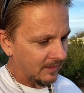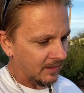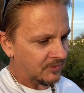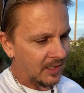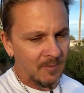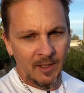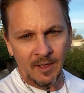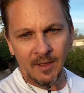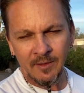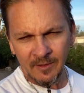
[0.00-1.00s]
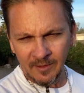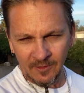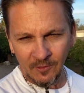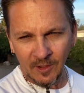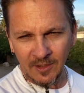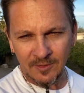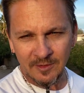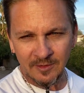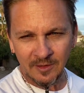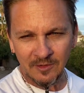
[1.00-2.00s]
I say, hey, man, you
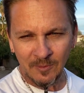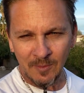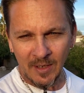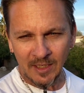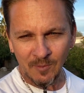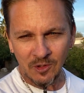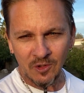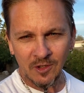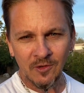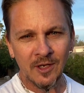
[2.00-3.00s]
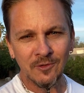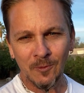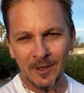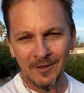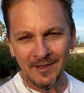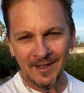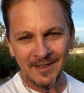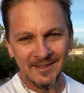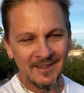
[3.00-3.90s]
guys, somebody backed in my truck. You guys aware of that?